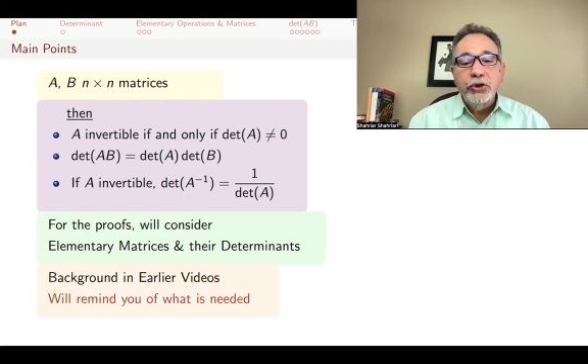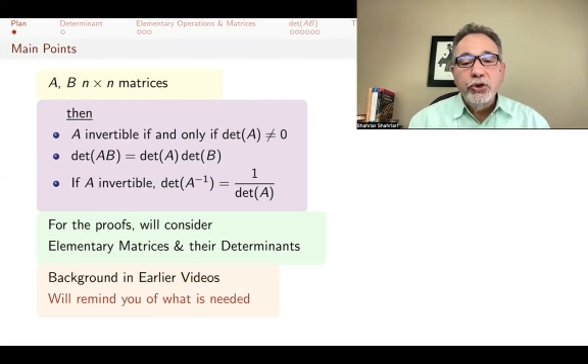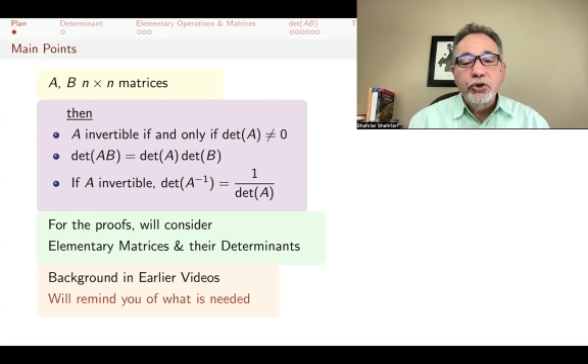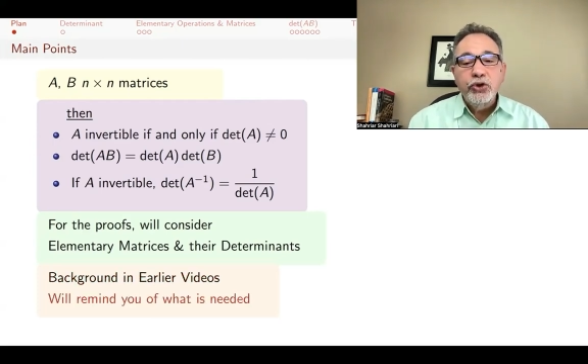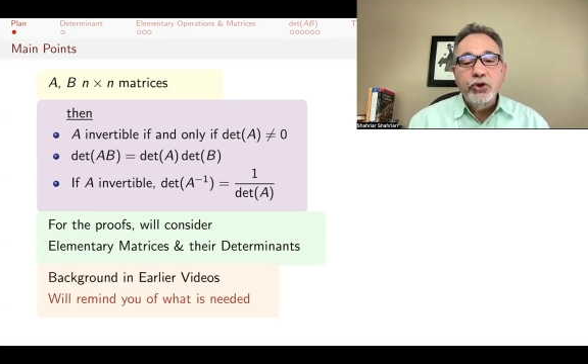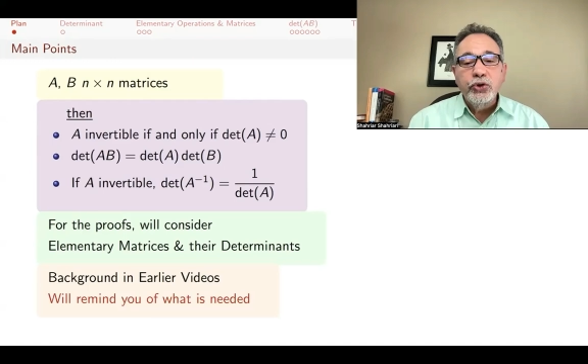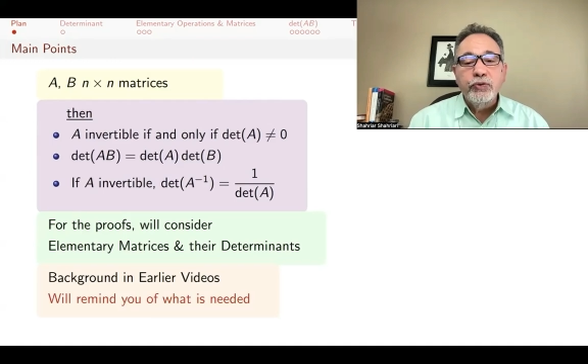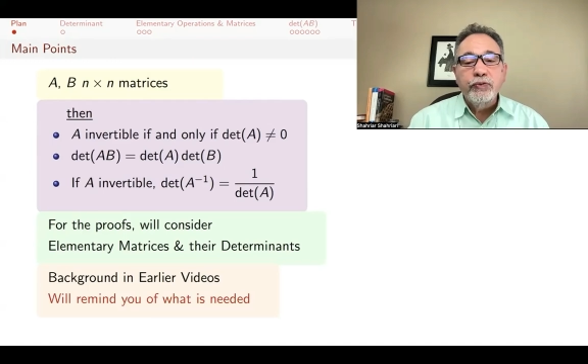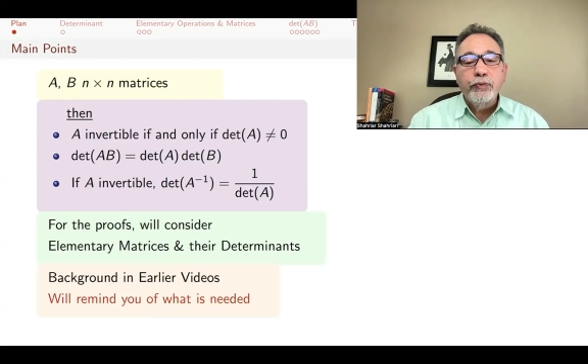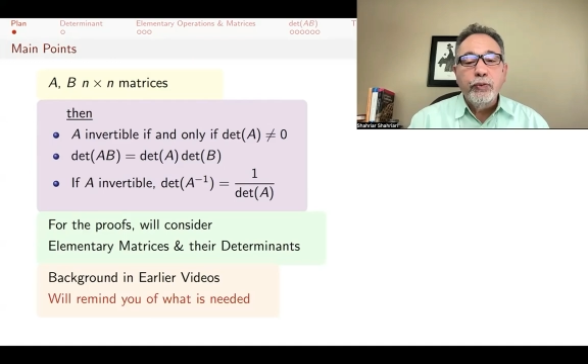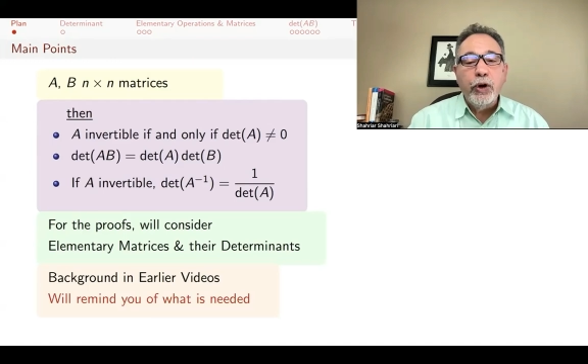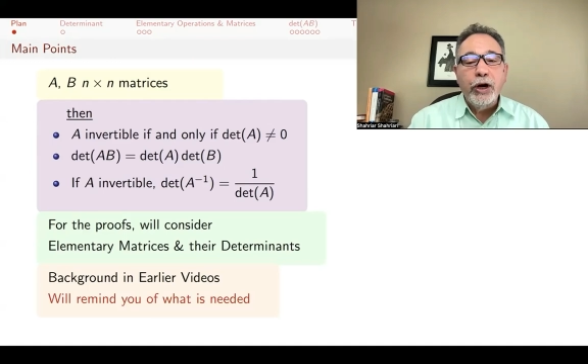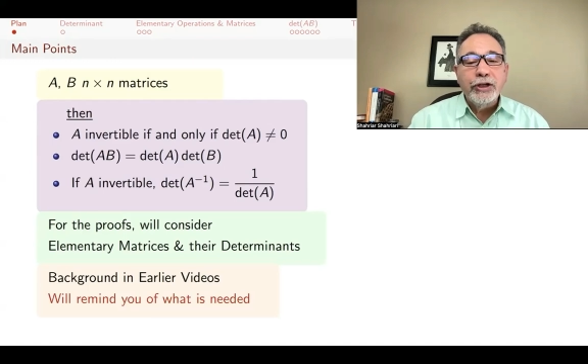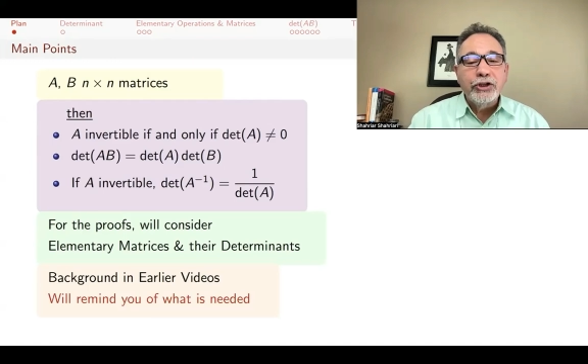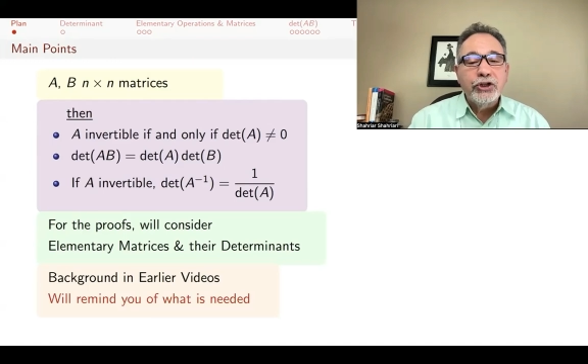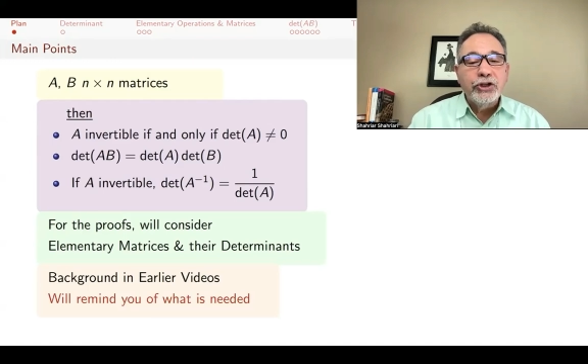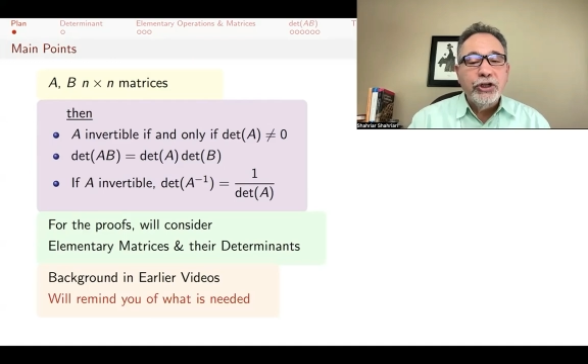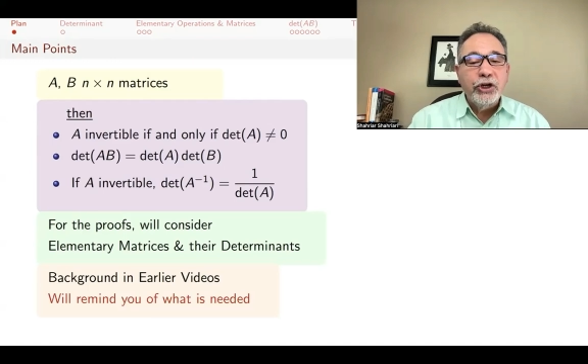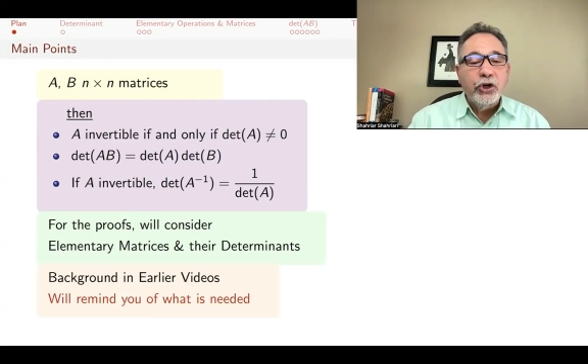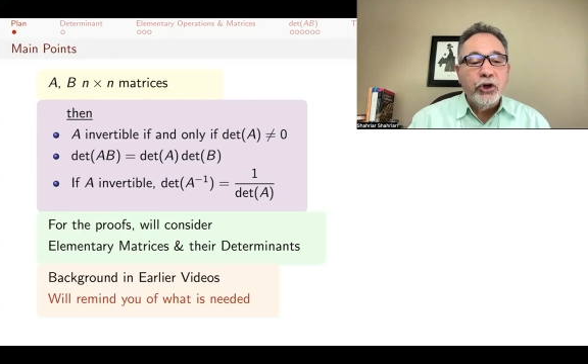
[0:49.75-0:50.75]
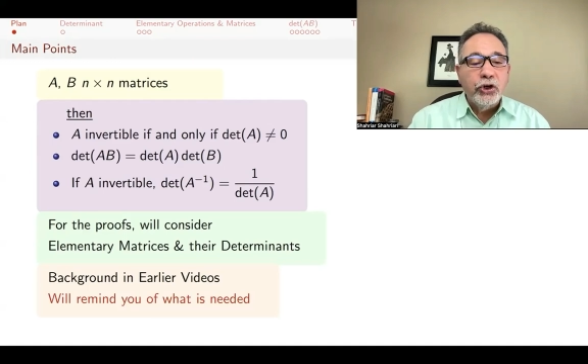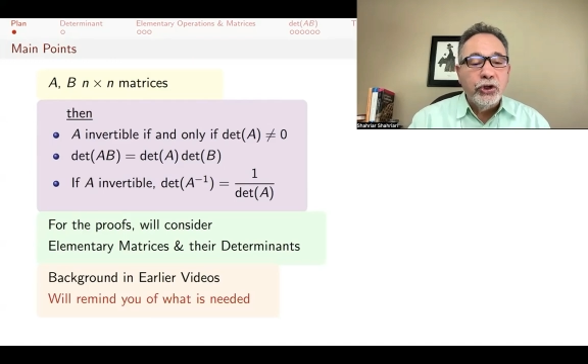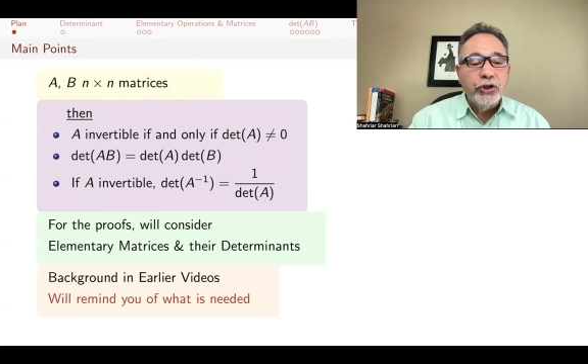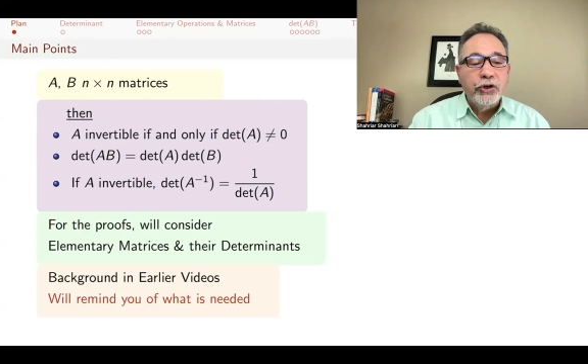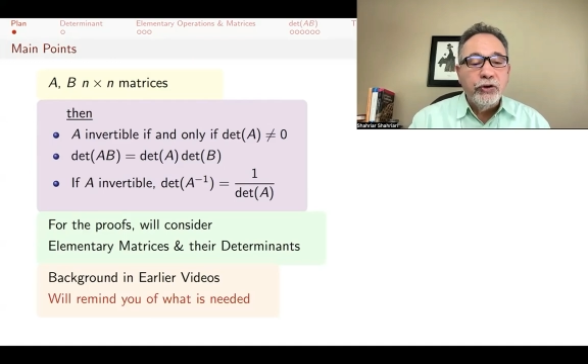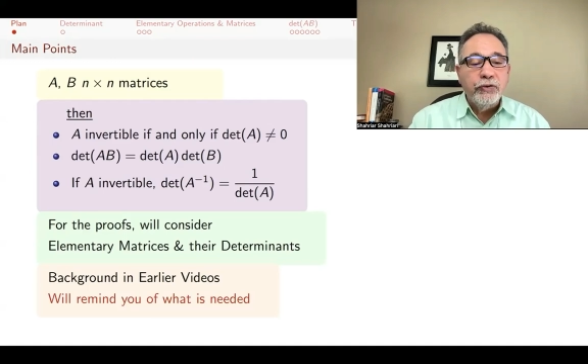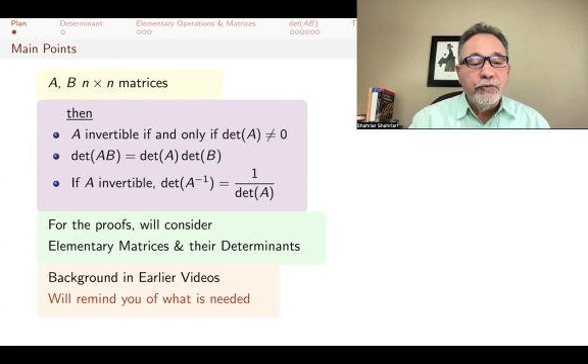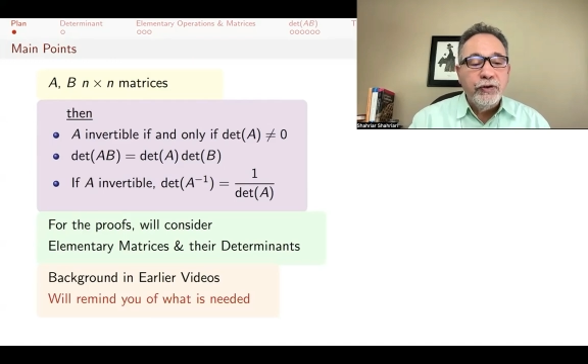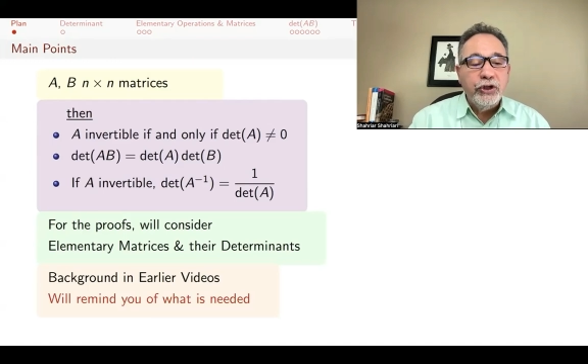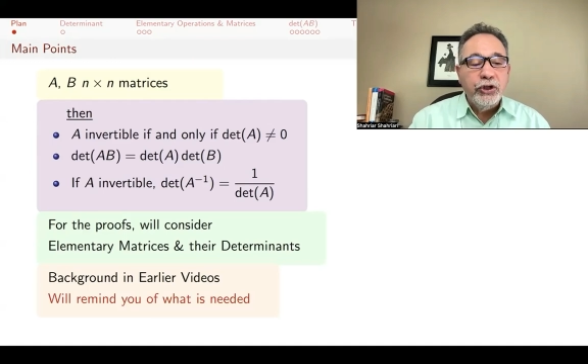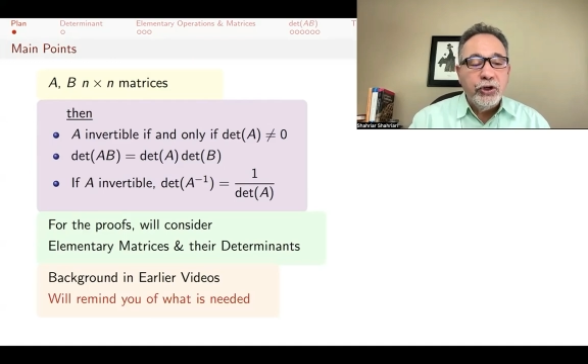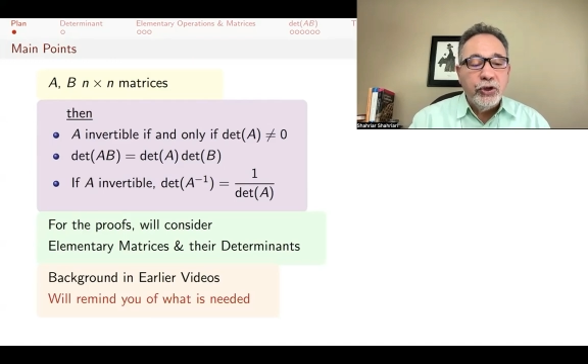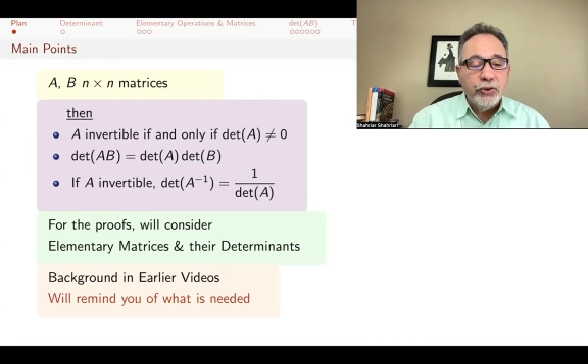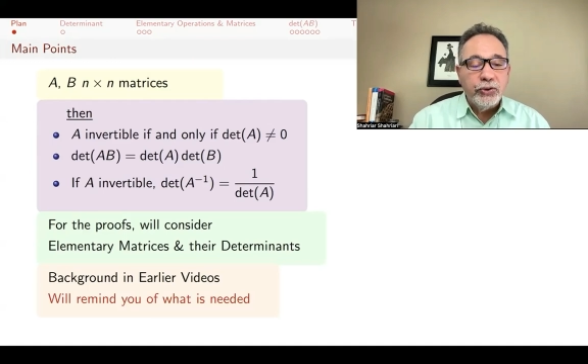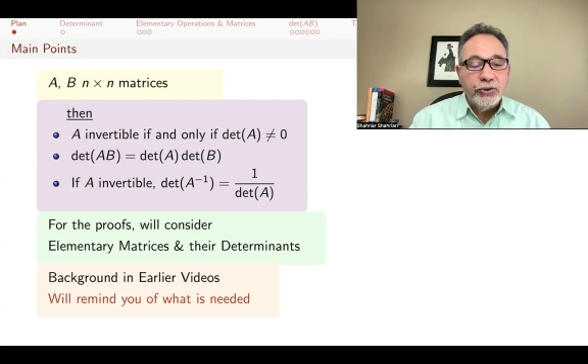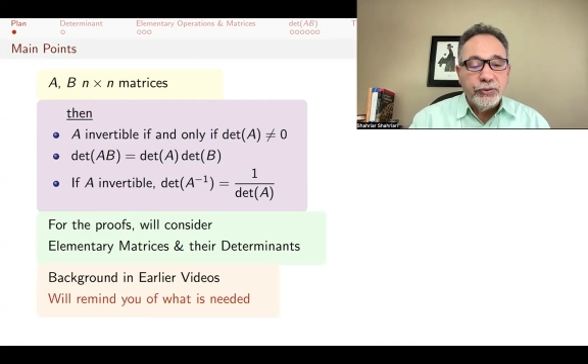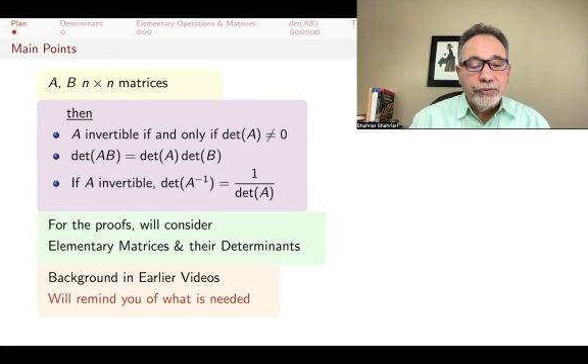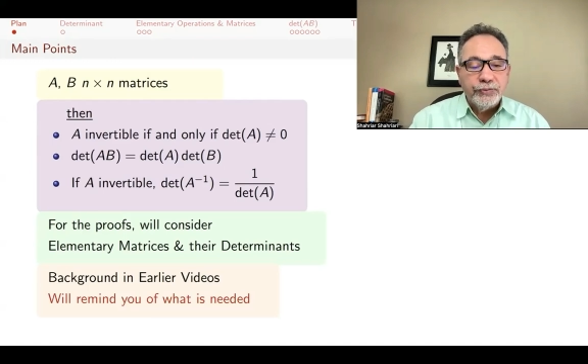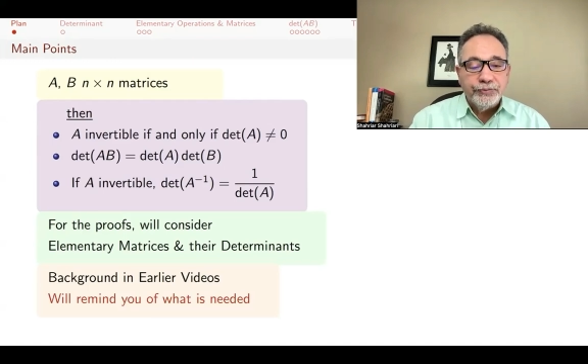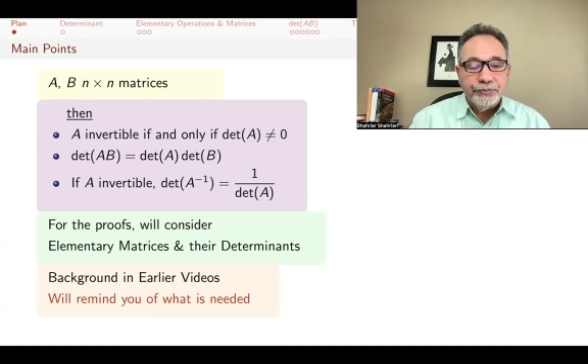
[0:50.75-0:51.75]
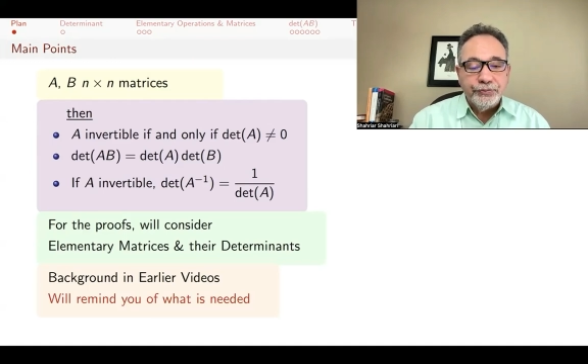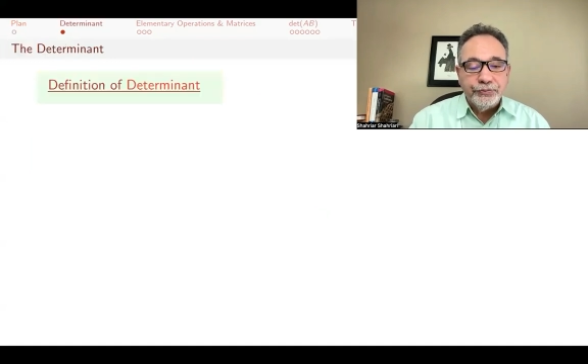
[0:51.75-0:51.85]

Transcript: you should watch the earlier videos.